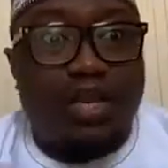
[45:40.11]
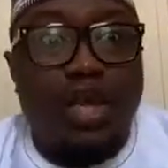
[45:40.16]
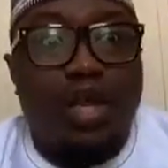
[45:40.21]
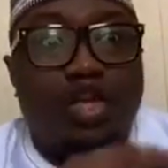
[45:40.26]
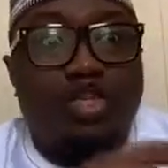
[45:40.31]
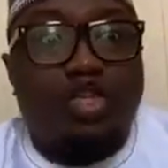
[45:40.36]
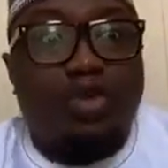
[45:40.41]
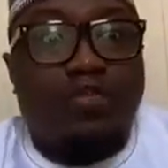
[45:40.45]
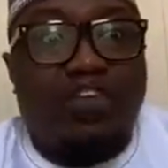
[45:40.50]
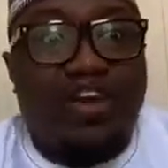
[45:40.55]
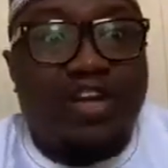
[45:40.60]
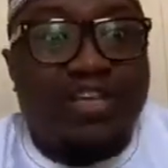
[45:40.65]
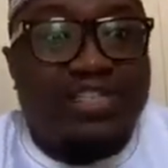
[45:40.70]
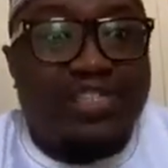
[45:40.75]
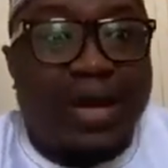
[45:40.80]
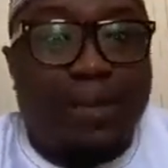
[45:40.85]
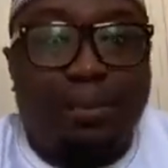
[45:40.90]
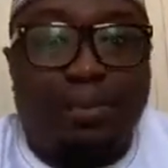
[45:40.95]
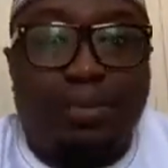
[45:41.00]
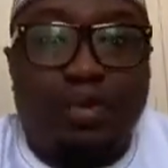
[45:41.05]
So for
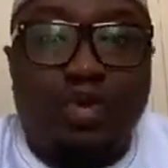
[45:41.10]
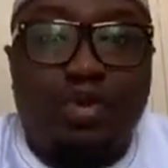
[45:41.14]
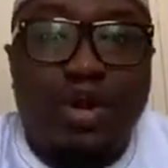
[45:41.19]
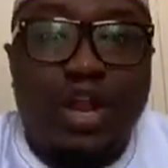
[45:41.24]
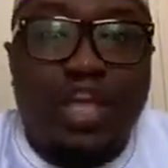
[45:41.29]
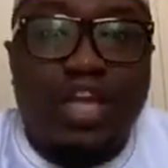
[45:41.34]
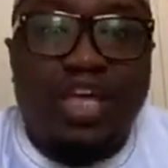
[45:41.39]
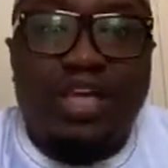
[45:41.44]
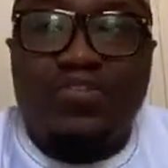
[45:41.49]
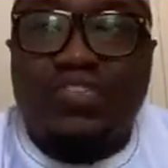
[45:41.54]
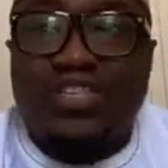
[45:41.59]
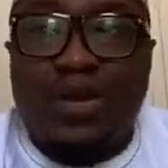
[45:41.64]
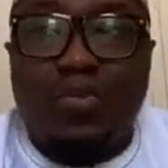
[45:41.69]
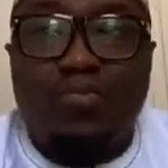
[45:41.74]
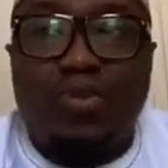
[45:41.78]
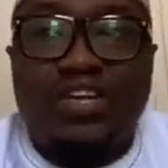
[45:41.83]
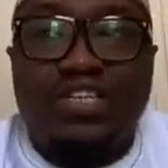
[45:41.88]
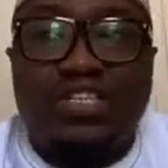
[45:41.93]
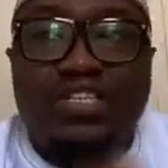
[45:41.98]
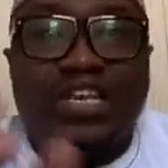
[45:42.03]
example, if
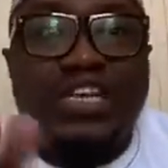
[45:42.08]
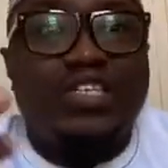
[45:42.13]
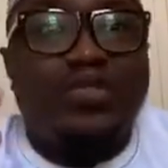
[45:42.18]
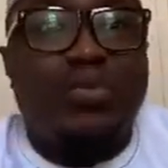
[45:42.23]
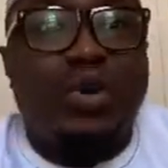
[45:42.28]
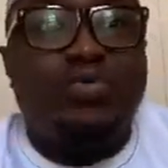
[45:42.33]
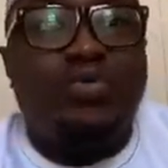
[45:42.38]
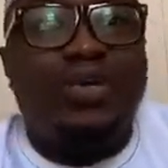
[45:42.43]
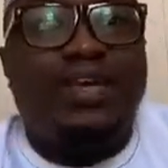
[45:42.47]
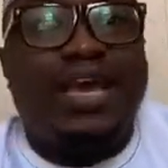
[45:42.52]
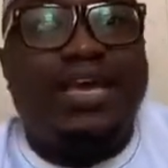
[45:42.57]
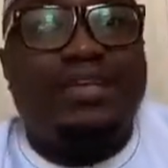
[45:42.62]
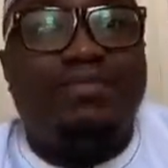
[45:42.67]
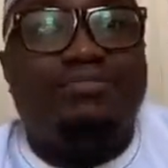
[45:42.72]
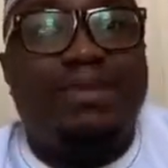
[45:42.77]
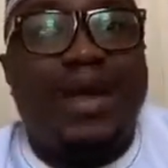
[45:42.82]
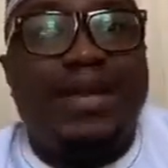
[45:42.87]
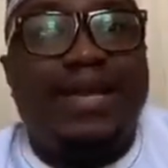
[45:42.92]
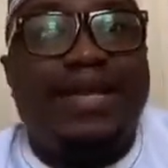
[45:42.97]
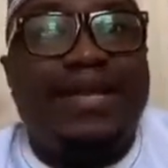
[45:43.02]
someone says when we get
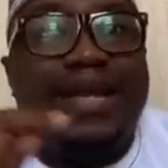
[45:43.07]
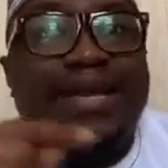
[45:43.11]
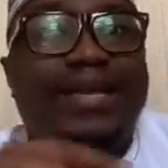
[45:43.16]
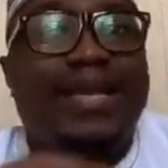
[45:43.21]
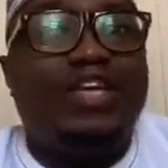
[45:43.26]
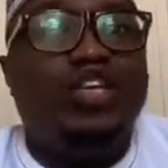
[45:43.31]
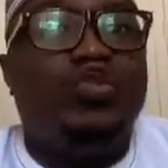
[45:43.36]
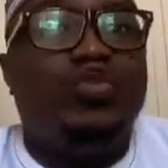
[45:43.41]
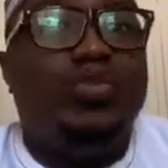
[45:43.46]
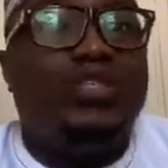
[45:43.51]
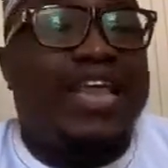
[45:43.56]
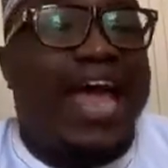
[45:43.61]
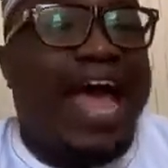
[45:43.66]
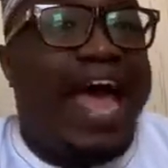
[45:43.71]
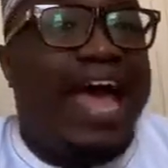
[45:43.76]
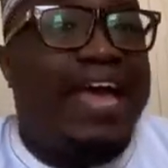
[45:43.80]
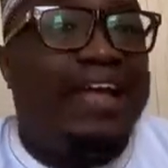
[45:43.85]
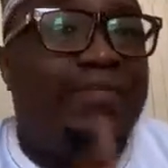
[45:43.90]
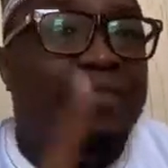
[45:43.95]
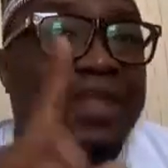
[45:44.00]
married and then you
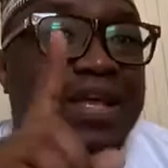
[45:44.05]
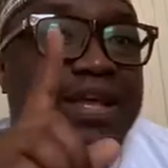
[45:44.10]
die,